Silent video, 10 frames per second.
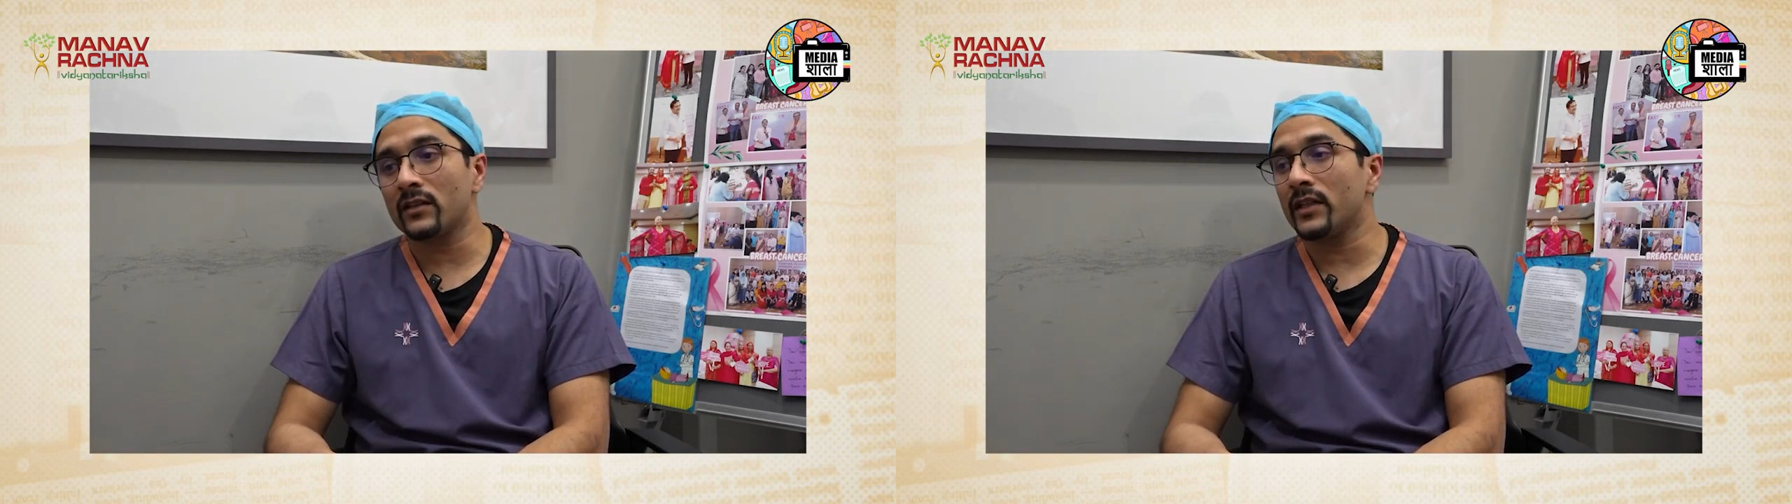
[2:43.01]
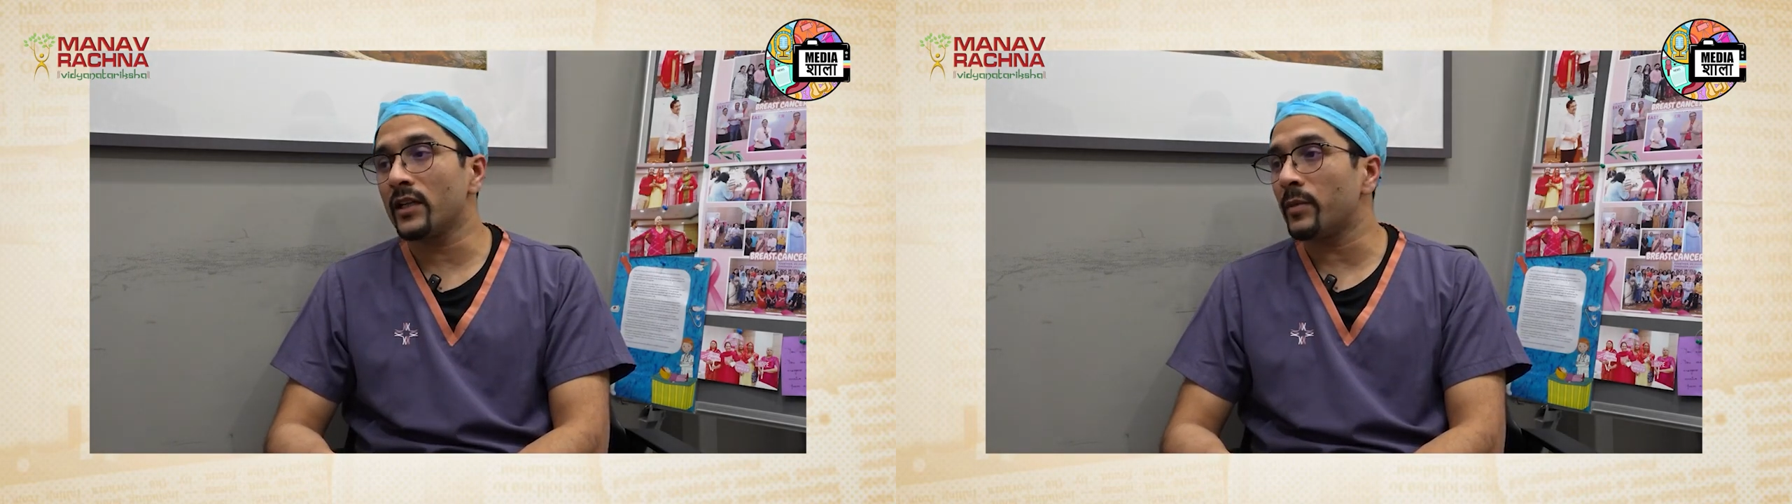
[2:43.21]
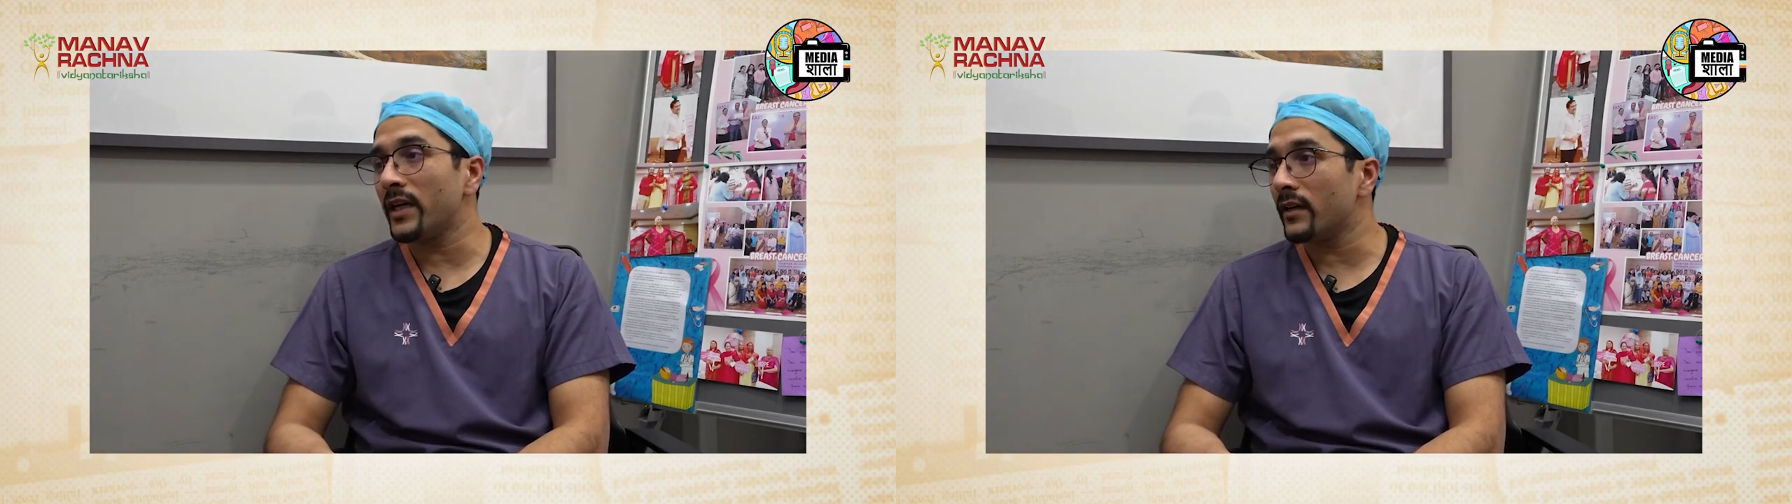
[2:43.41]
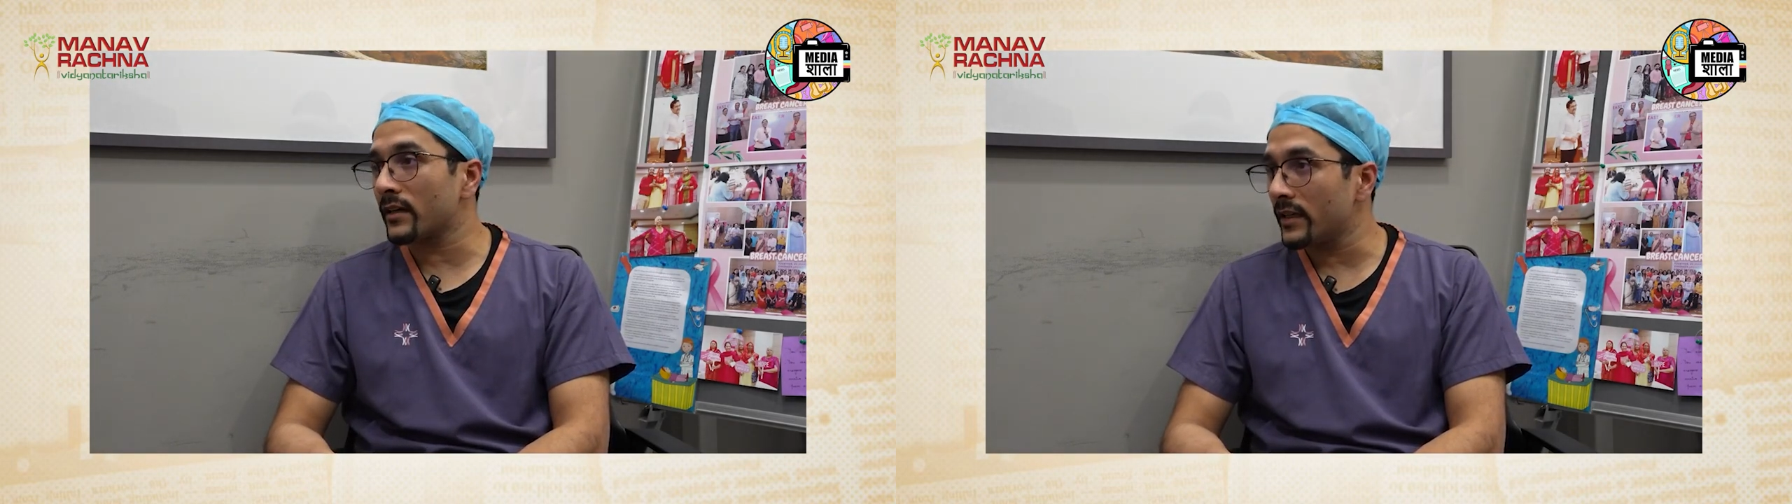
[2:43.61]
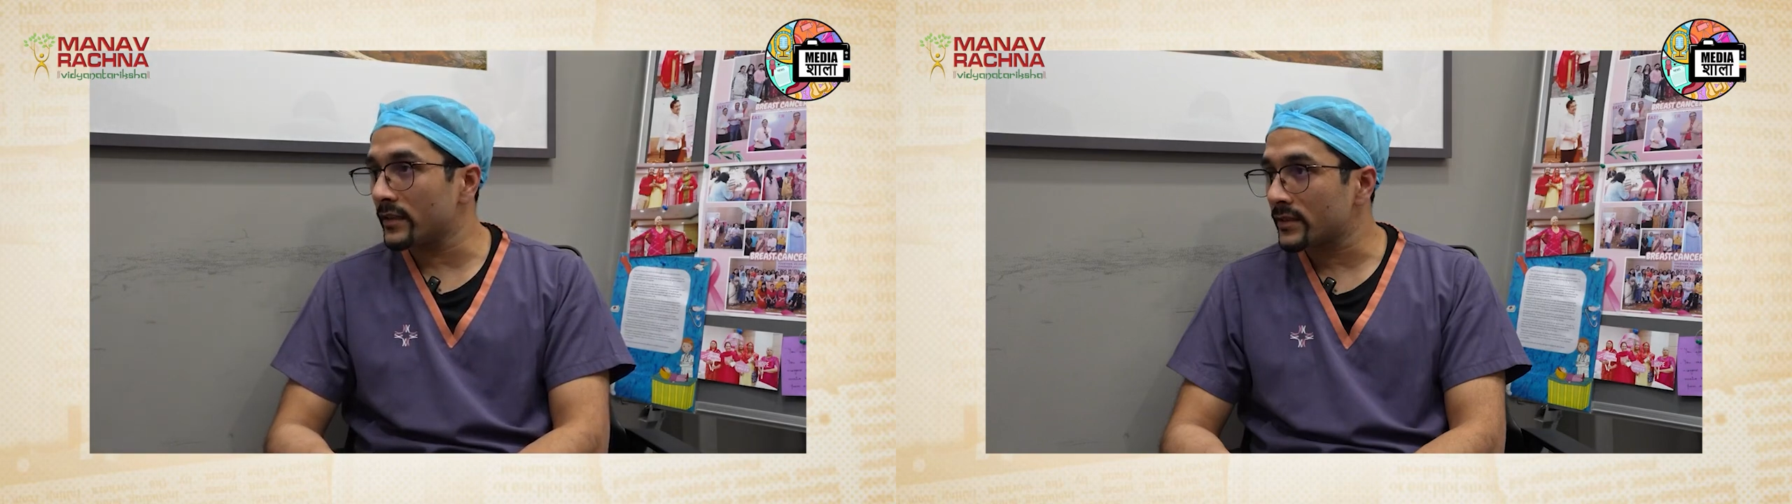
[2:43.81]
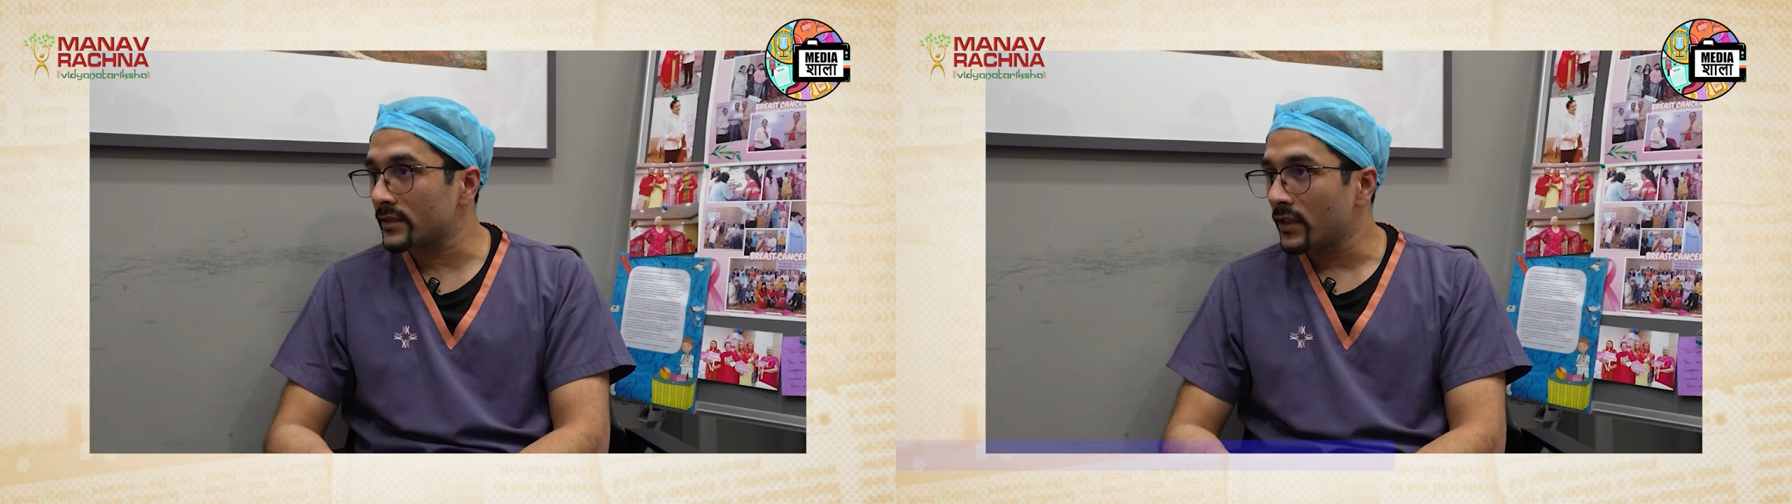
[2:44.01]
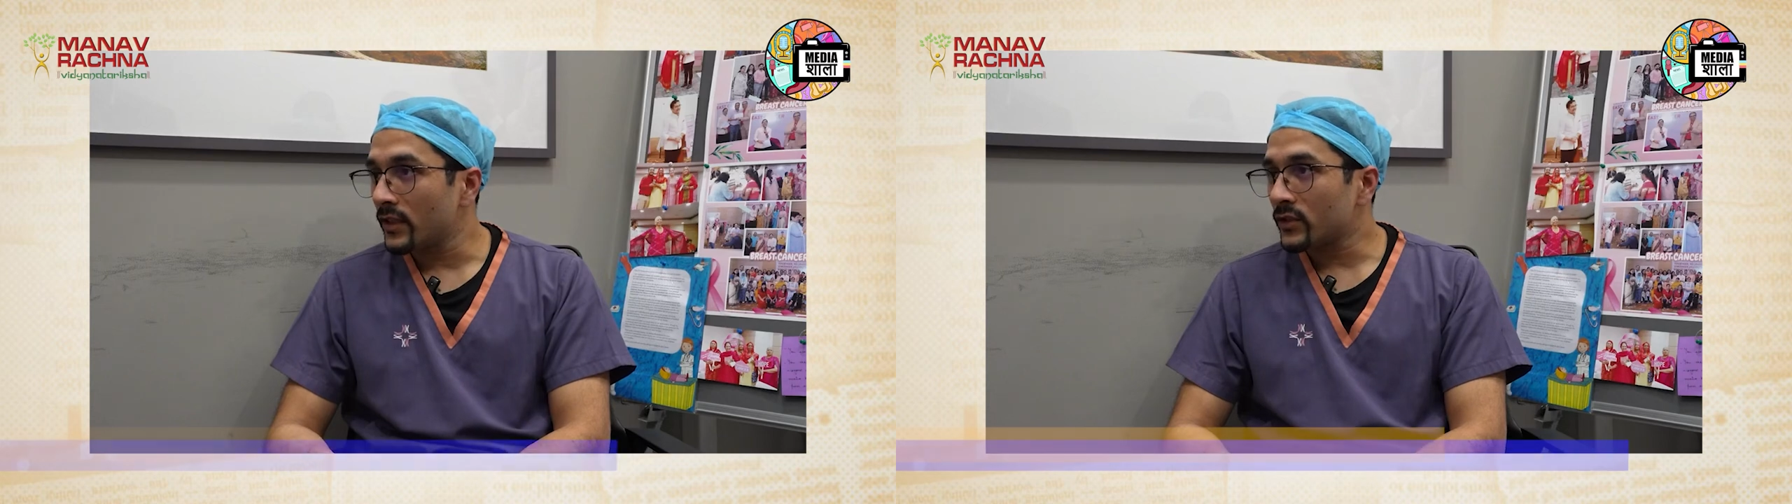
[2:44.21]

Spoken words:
the Nirbhaya case.